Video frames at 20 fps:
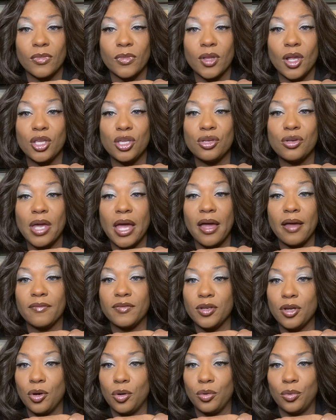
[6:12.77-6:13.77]
you have
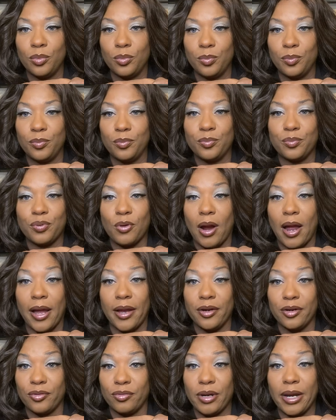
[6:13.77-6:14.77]
no
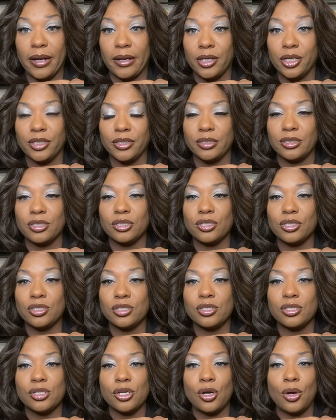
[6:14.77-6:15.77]
prior record,
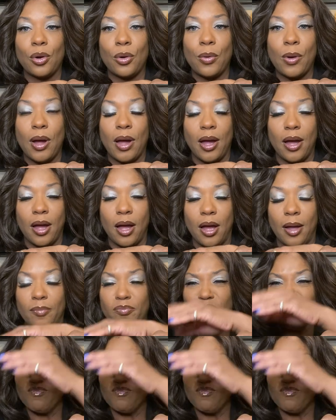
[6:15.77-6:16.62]
so, uh,